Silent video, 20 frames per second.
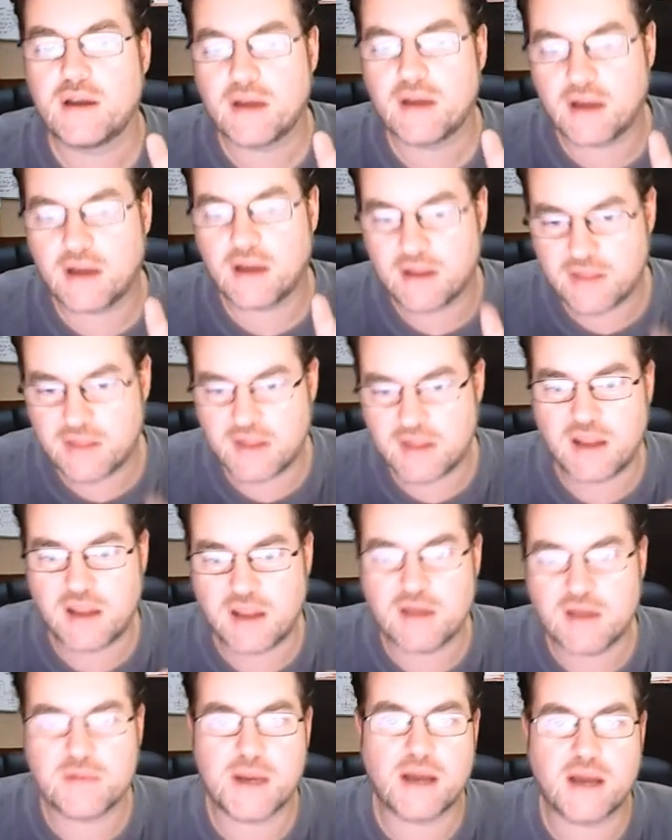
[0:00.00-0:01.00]
thinking
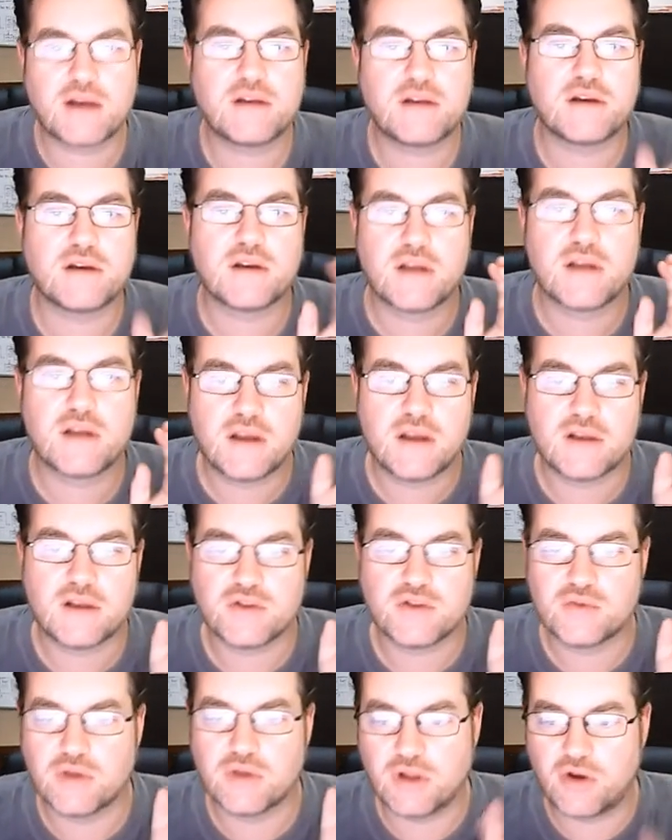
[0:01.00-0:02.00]
about it,
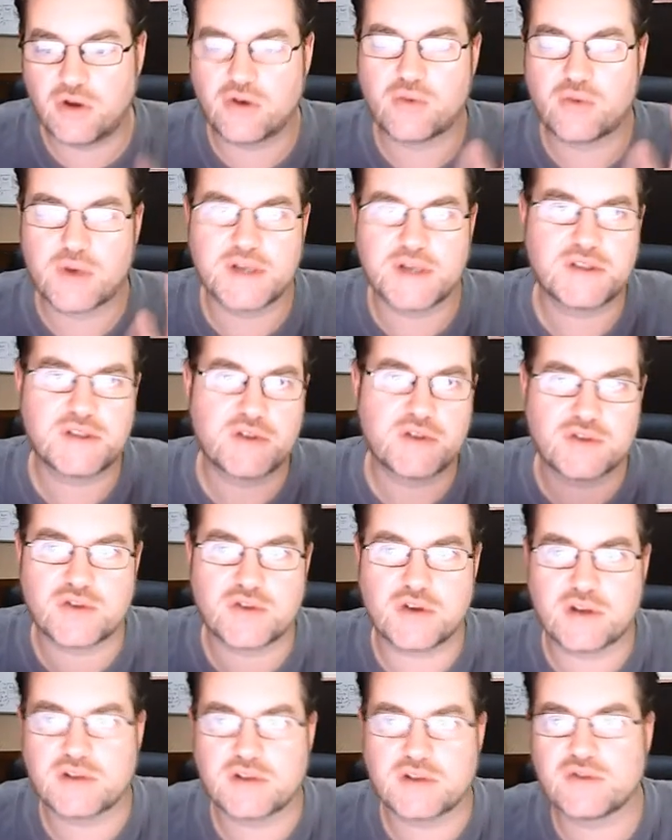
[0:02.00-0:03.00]
do a lot of research on
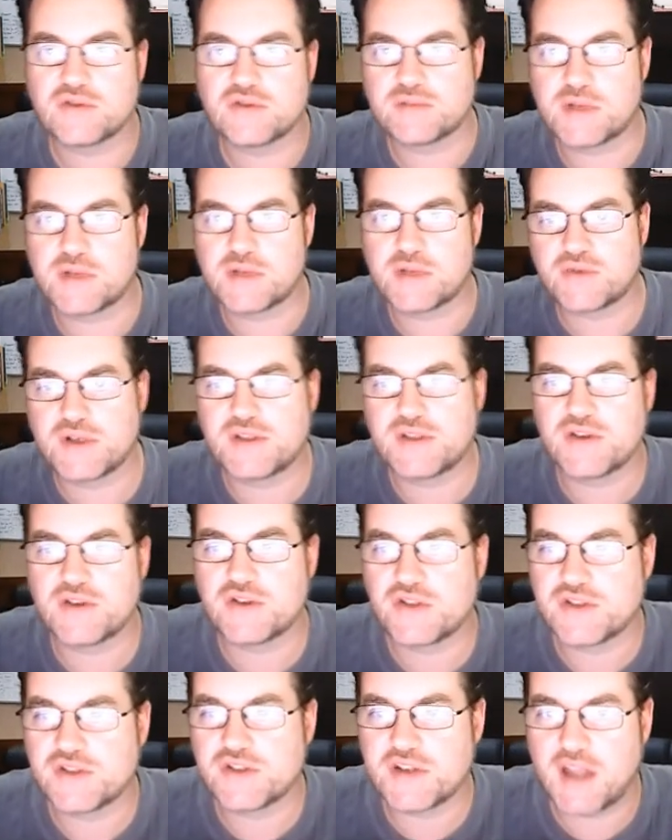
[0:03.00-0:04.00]
it. Do as much
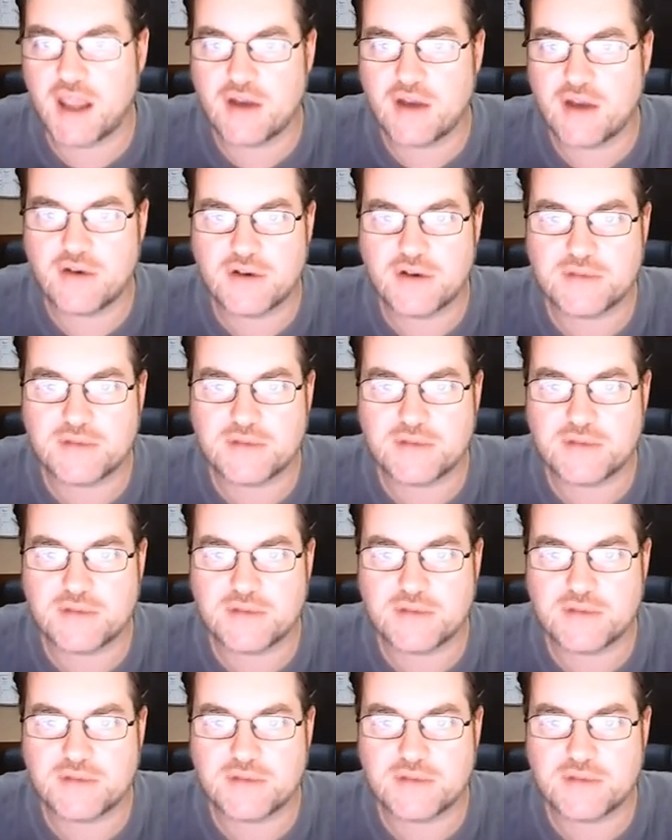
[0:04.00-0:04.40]
research as you can on it.